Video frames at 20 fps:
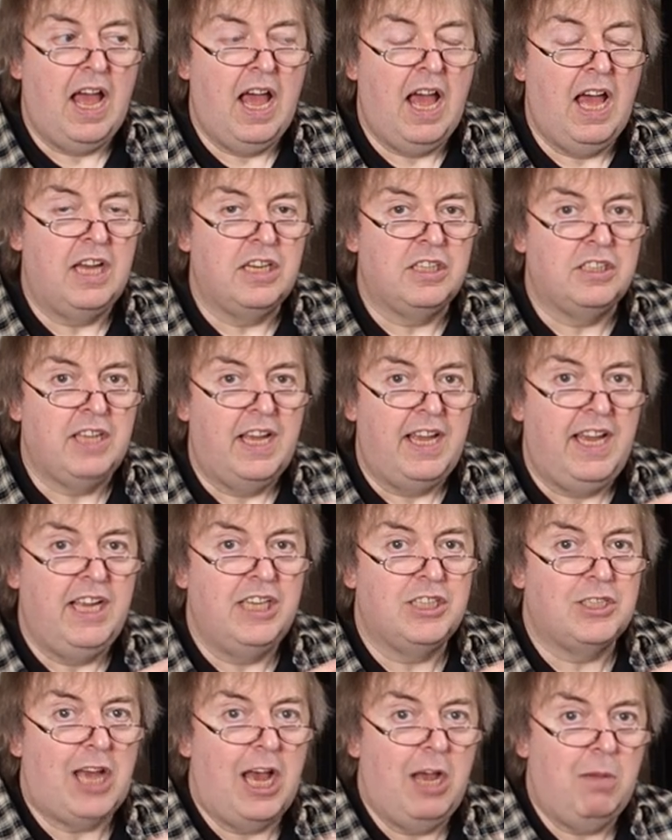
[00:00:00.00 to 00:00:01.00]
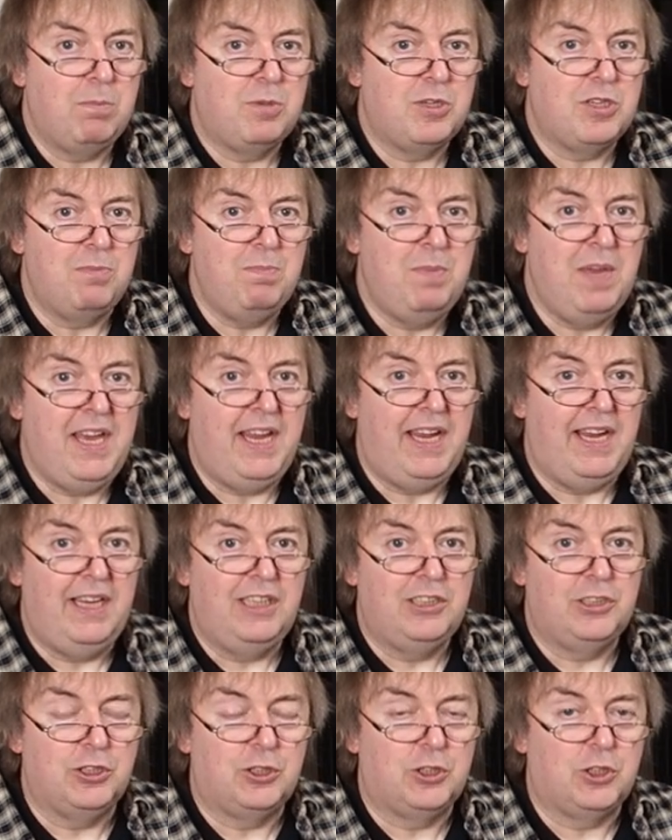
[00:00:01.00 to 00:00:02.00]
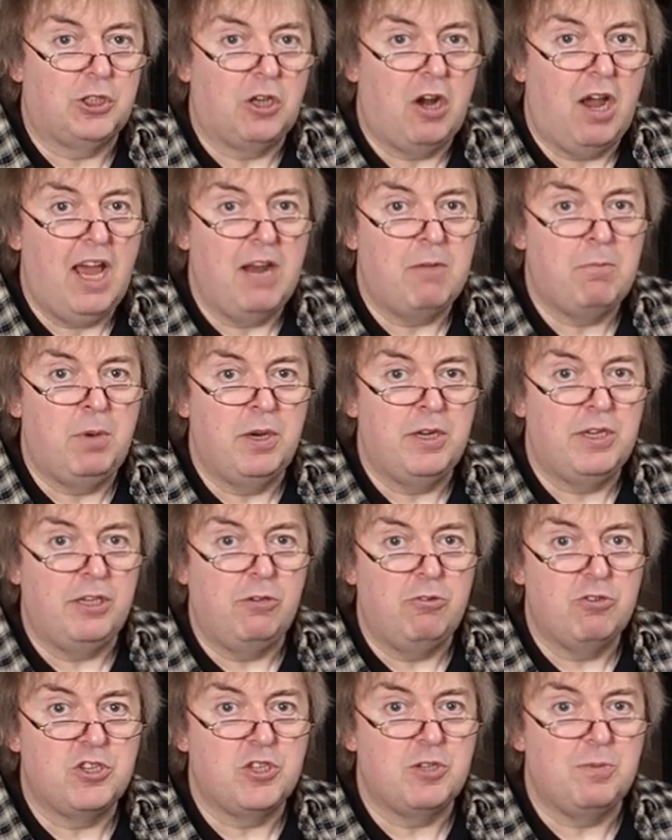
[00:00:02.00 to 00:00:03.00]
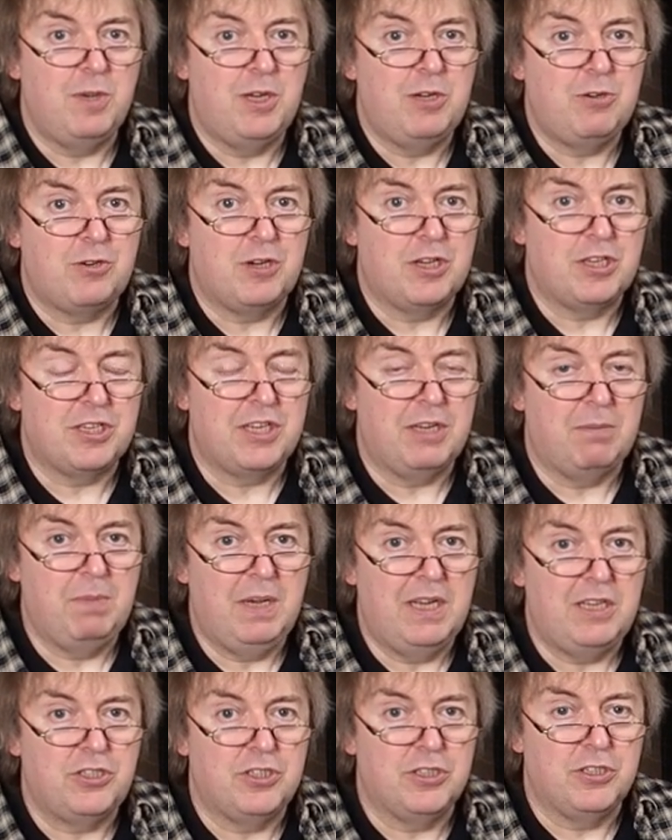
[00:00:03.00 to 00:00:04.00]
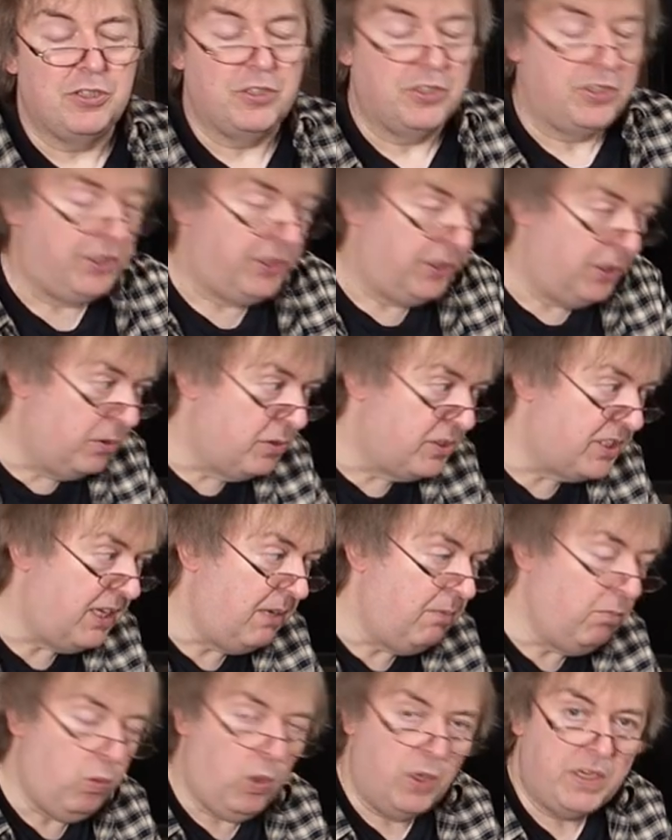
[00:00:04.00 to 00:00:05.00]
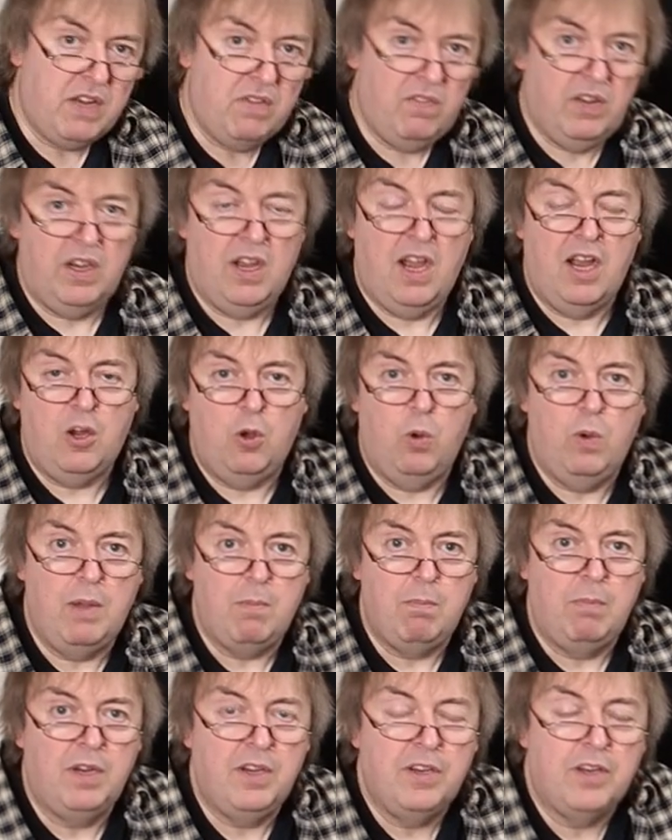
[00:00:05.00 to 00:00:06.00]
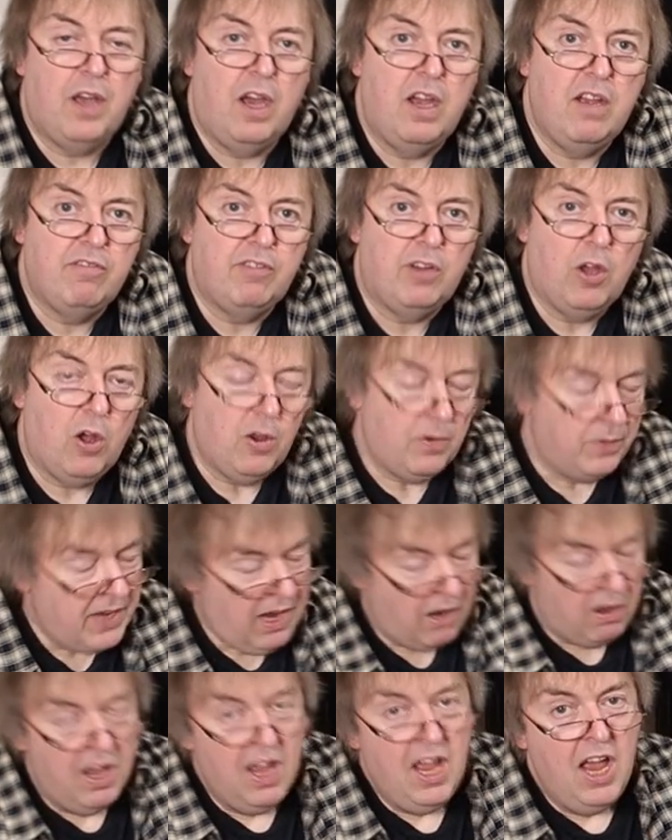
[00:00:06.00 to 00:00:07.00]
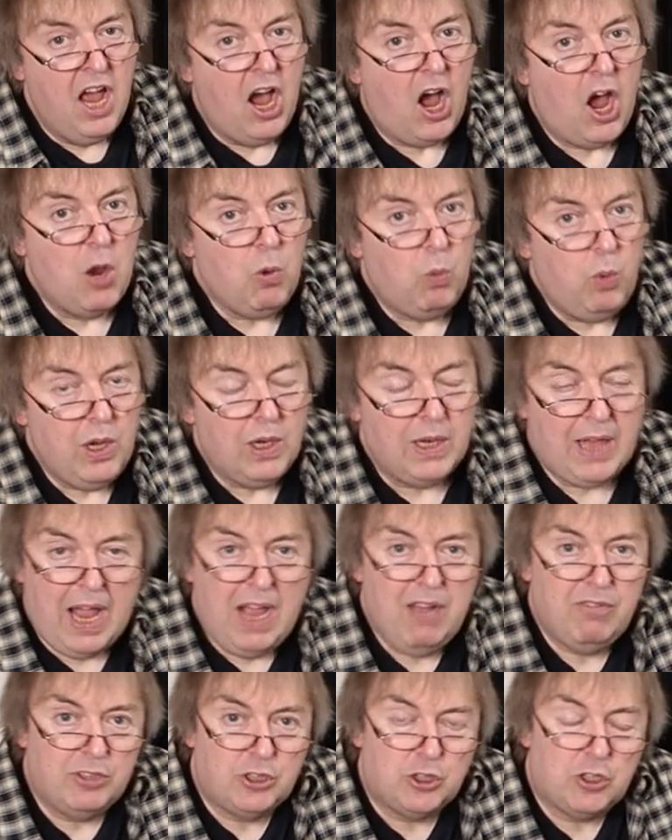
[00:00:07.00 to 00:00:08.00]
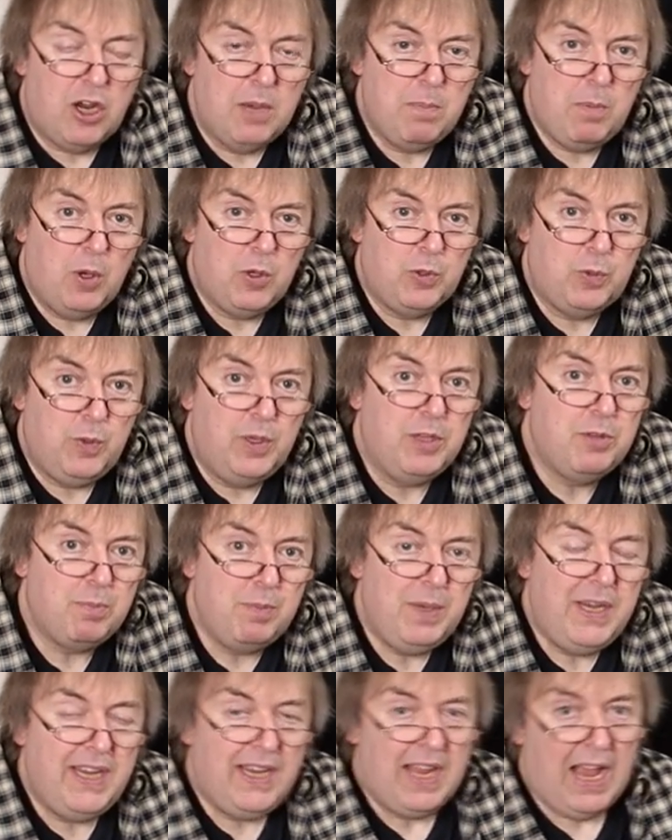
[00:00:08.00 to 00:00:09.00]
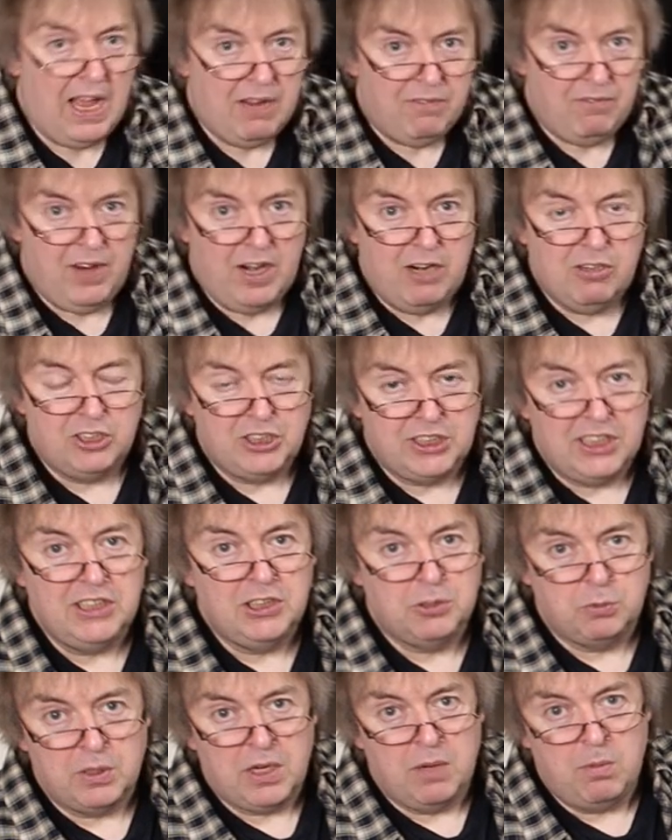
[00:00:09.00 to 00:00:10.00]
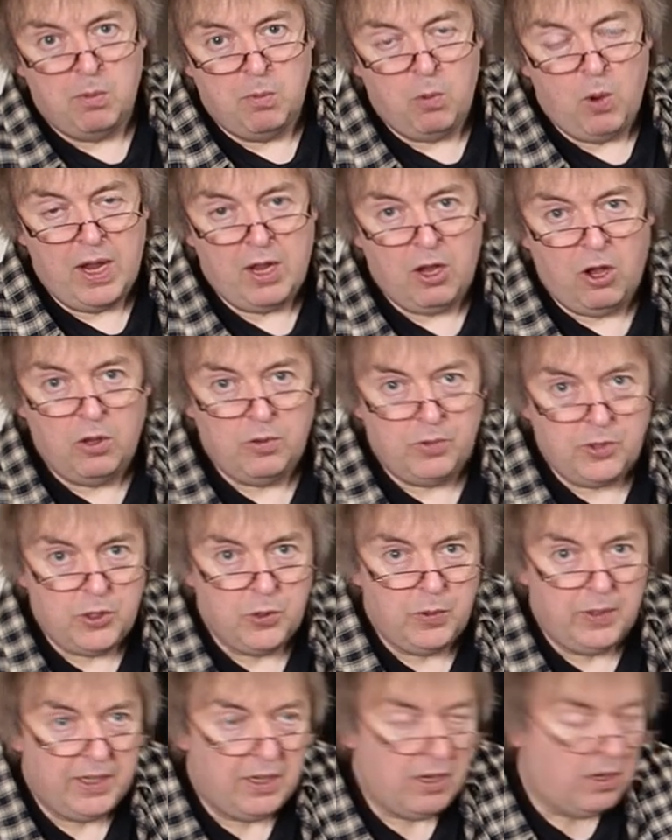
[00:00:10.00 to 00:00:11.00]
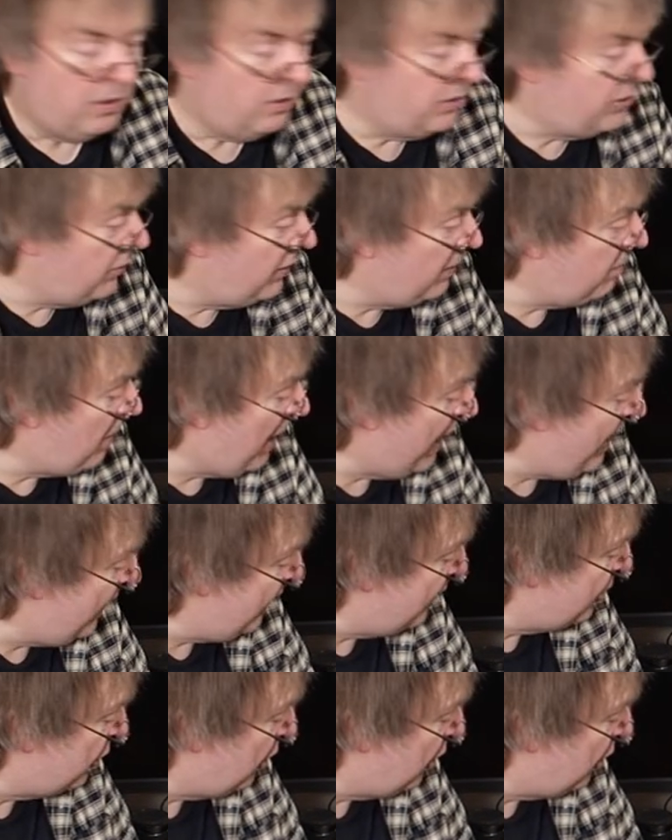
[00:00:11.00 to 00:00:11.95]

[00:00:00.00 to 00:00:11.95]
and it's up to me to try and produce some interesting pictures using whatever equipment I've got. Now, I will have a tripod with me and various things when I'm away on doing paying